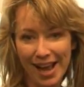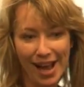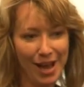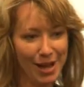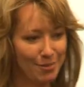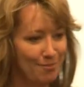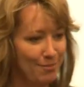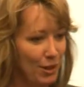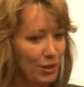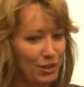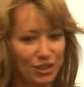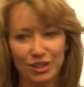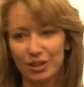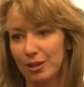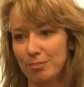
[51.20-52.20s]

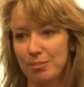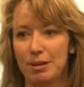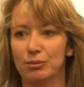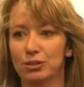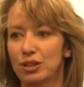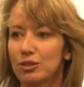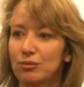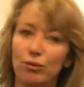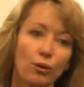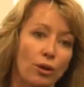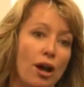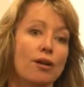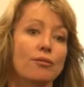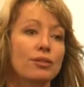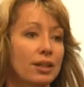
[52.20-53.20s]
because, you know, people just
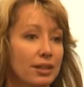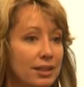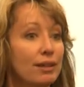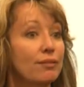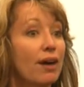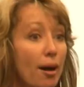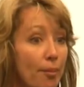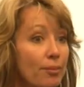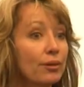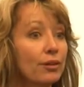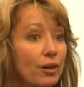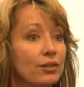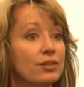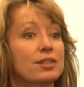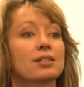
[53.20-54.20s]
fall over and give up
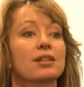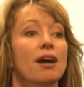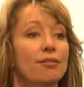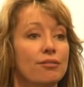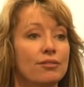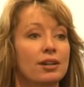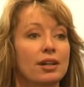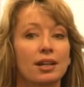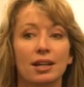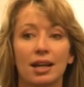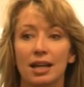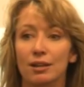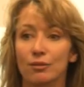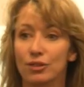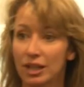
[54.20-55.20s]
on stuff.
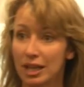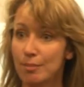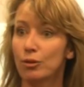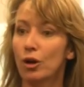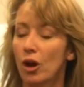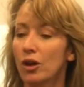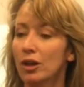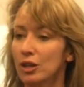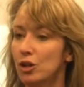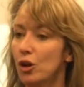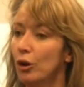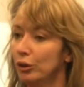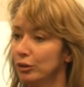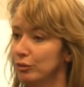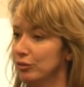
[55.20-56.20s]
And if you keep going and you
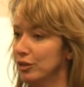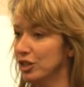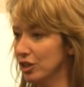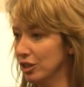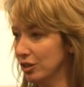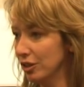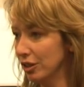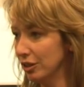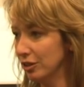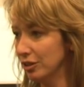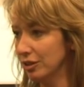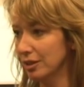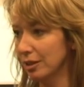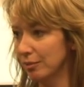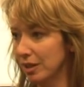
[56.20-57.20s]
hold a vision, you can
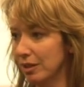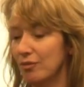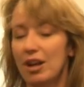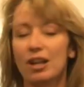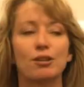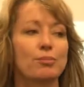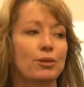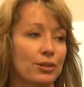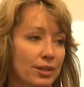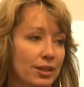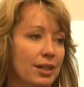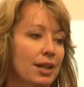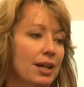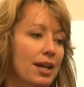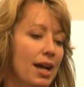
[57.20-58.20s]
do something valuable.
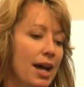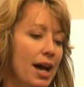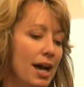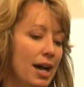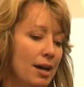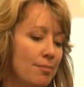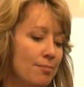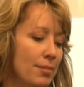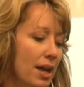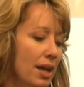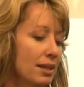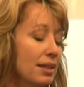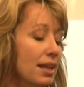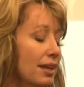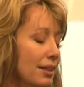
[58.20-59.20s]

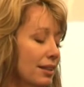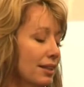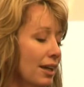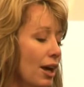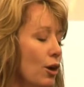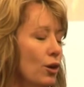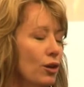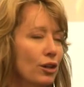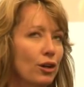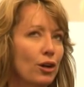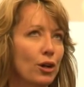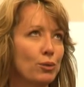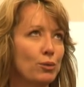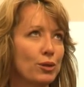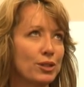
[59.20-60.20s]
And the other thing I heard a
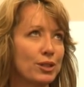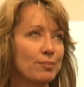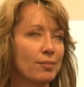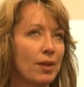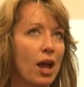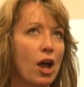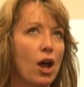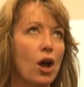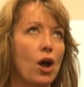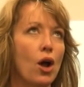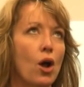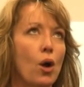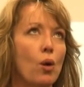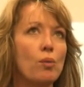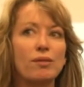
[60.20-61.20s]
lot was,
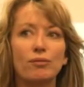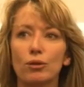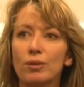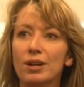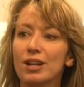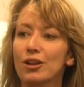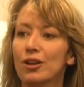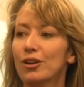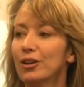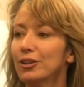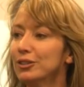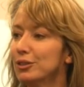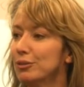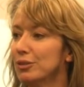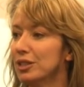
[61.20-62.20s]
we've already got
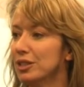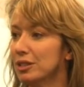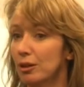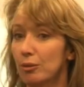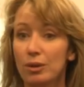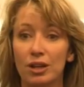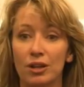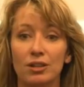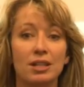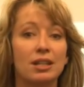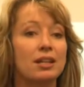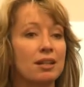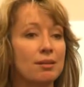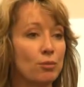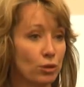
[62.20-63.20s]
Alta Vista. We don't
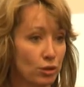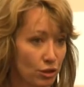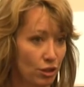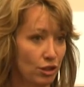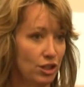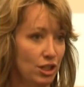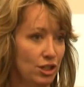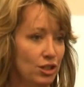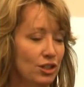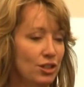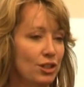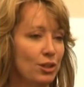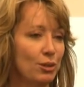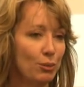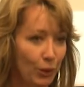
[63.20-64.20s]
need any more search
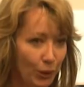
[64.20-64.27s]
engines in the